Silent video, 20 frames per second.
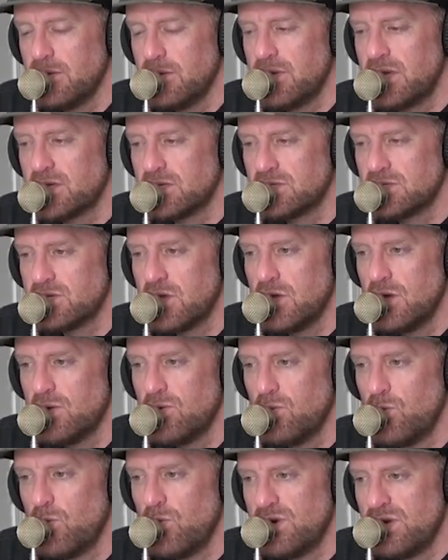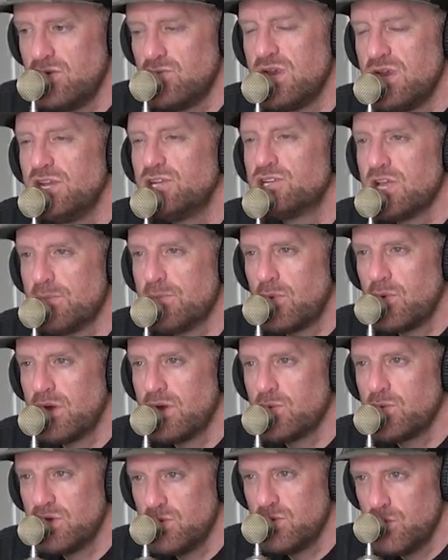Because when you reach that
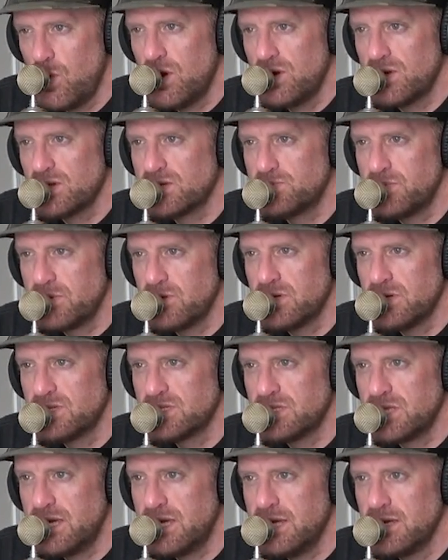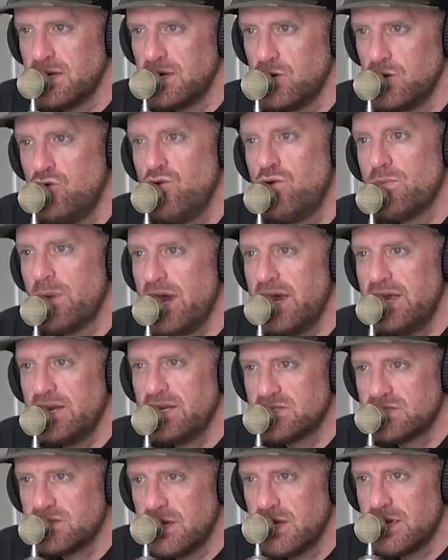point where you want to experience that, who am I to
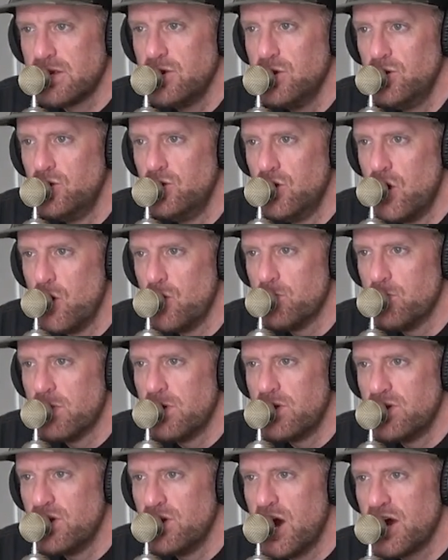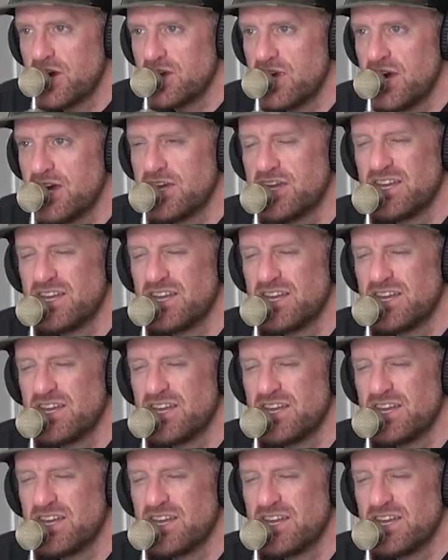say, nope, not yet?